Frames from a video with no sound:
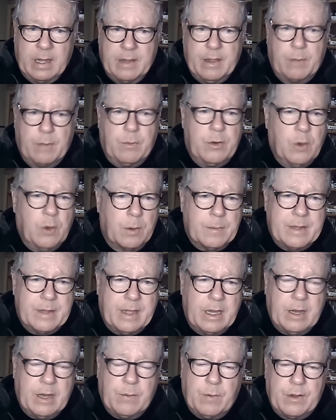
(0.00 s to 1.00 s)
They would
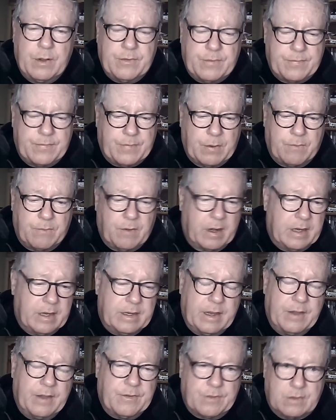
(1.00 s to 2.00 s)
normally anyways if they're
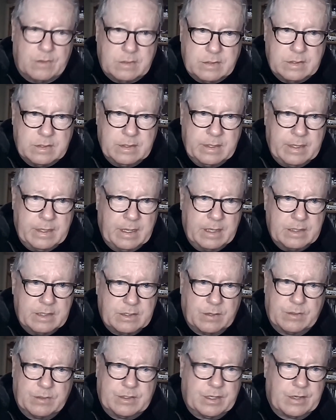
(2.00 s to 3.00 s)
running diesels.
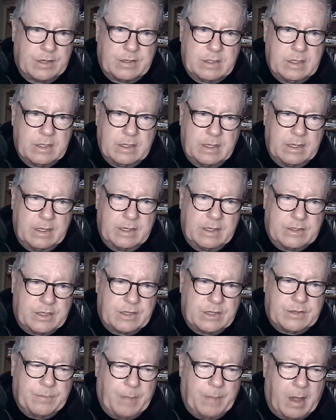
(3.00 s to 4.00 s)
So it's just, it's
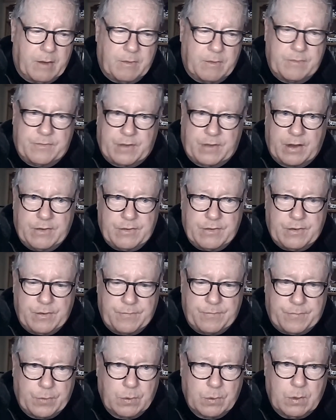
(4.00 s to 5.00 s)
just a matter of changing the
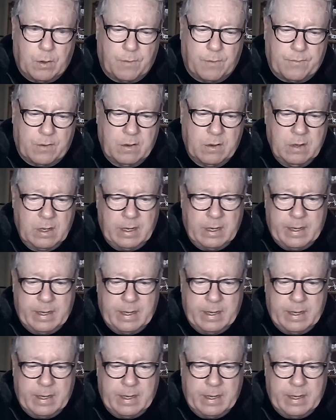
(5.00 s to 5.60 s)
fuel over.